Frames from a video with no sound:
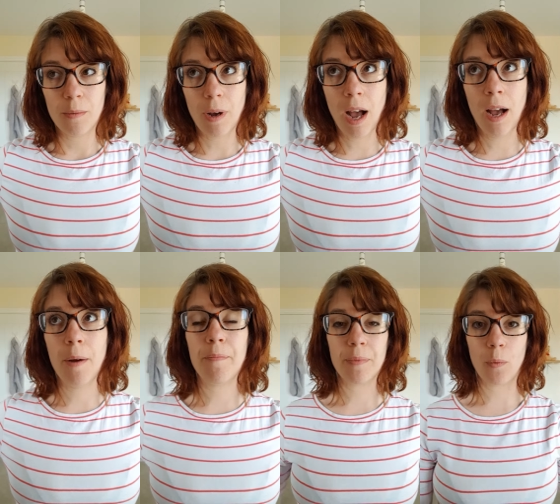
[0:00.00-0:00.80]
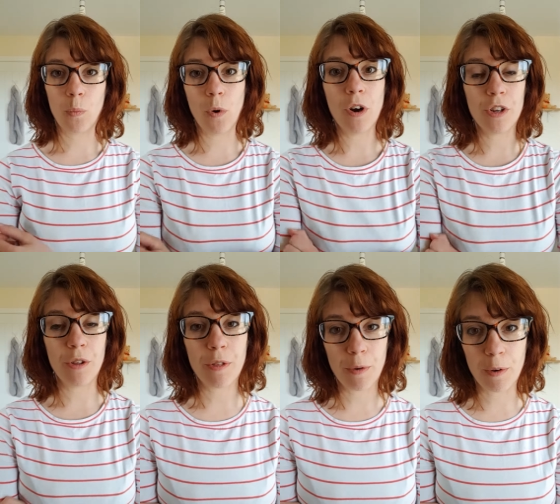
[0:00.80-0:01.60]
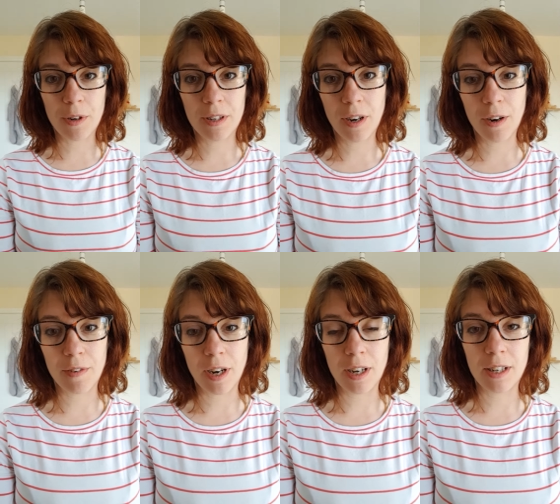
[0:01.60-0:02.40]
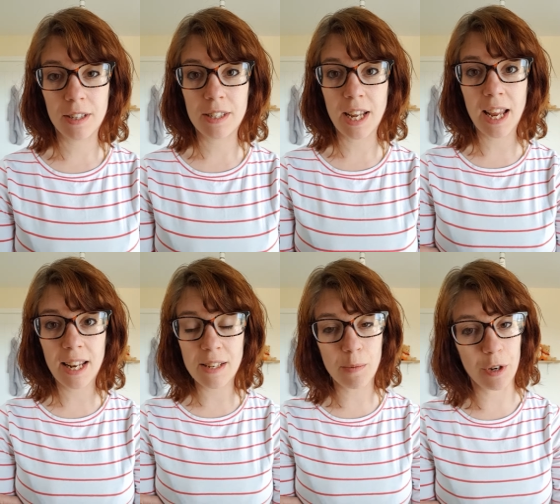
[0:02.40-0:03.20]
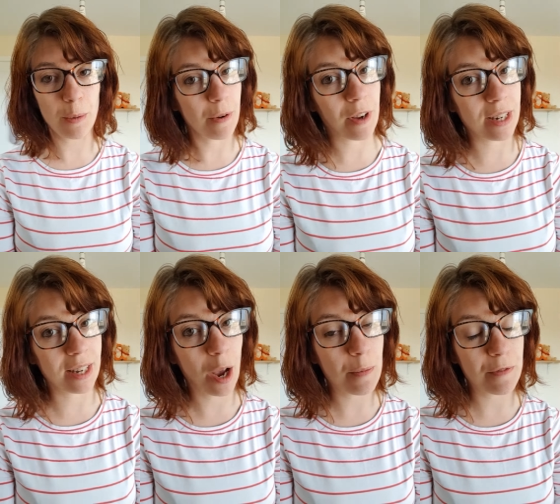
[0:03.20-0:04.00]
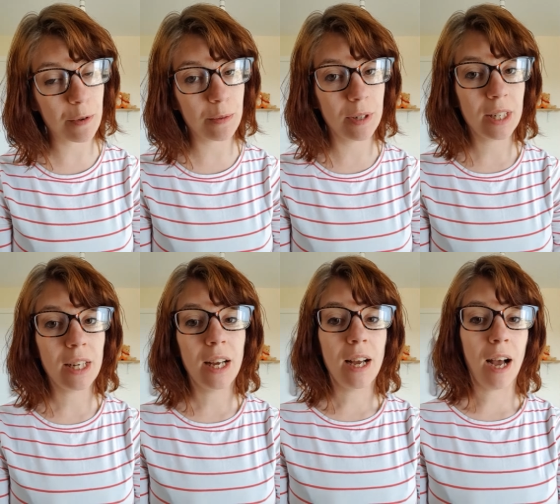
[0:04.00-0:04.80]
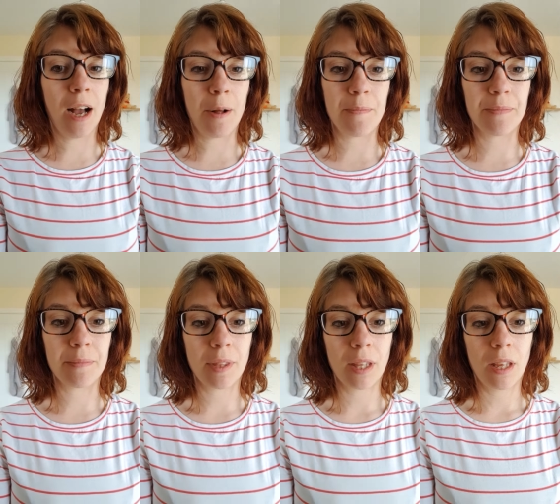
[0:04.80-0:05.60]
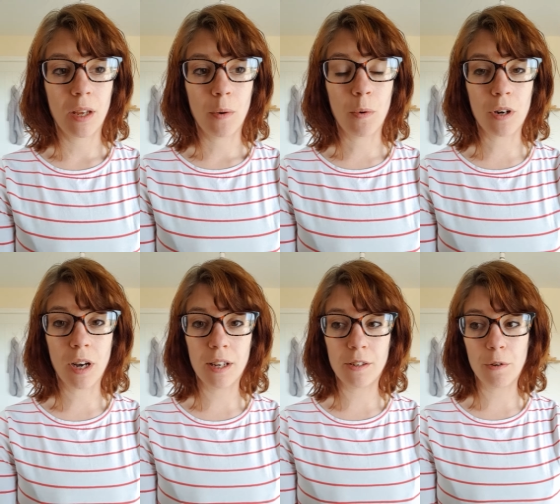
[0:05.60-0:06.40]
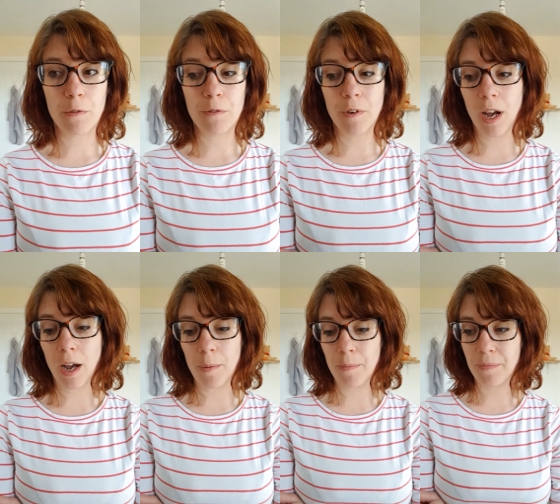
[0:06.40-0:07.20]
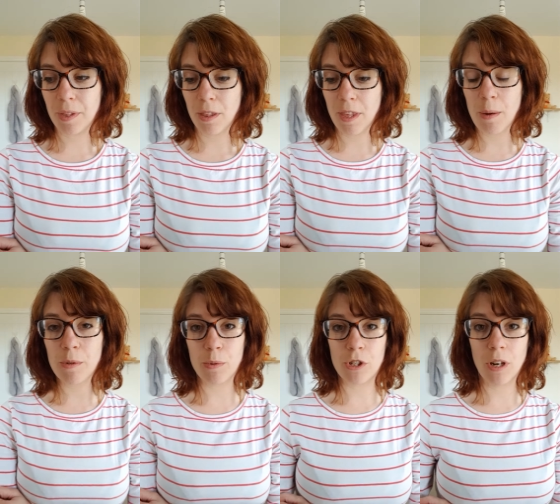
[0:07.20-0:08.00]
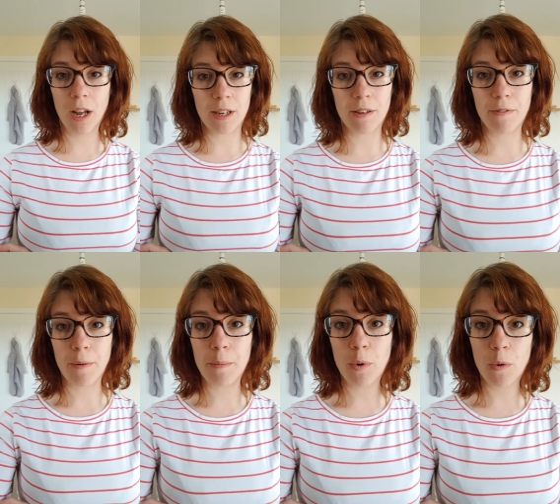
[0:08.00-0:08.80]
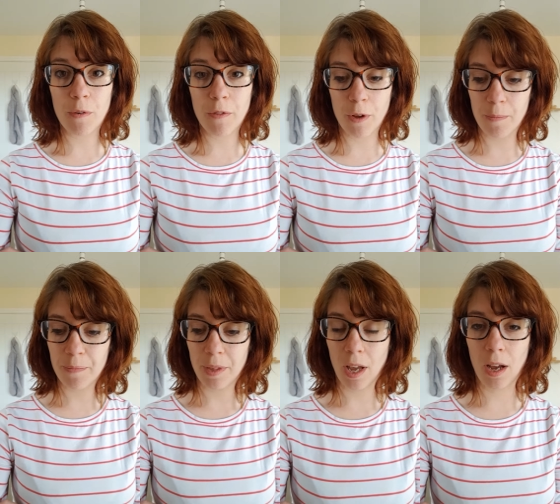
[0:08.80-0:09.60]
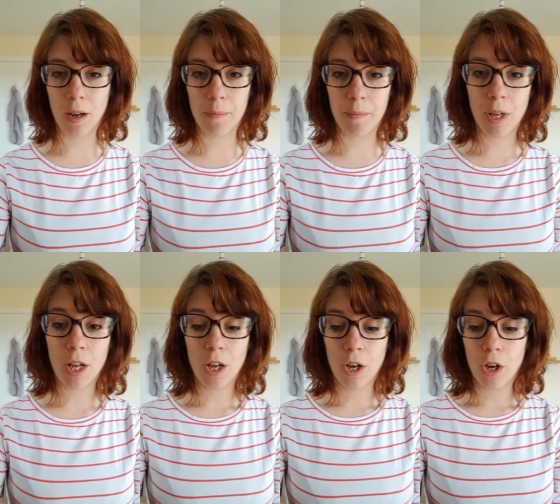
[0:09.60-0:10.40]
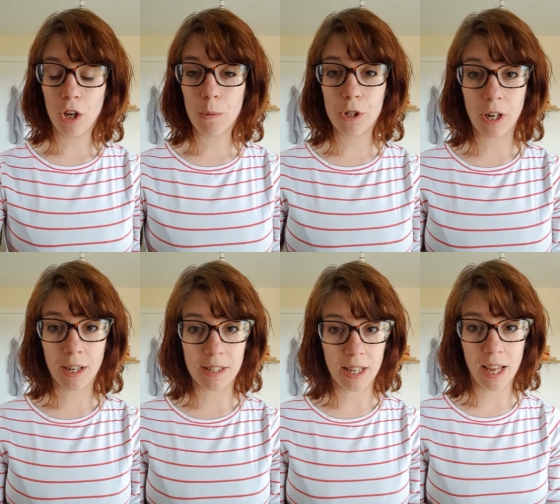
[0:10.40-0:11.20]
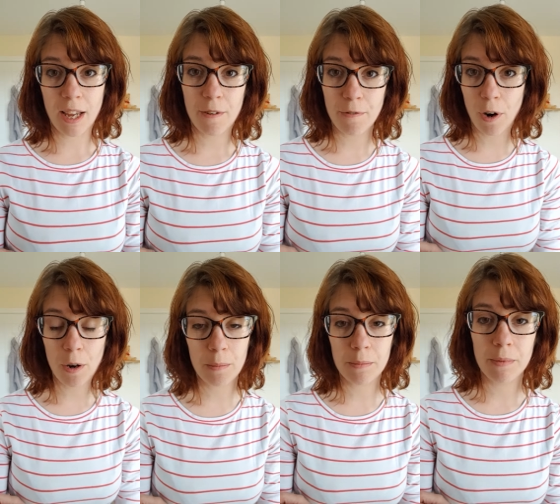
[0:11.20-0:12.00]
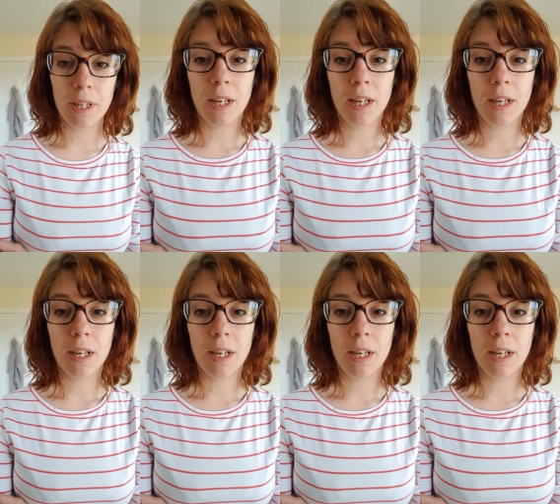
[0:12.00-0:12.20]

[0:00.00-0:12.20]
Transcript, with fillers: um, what you thought of our dailies, what you were finding helpful, um, what kind of um, themes would you like for more of them, um, who would you like to hear from,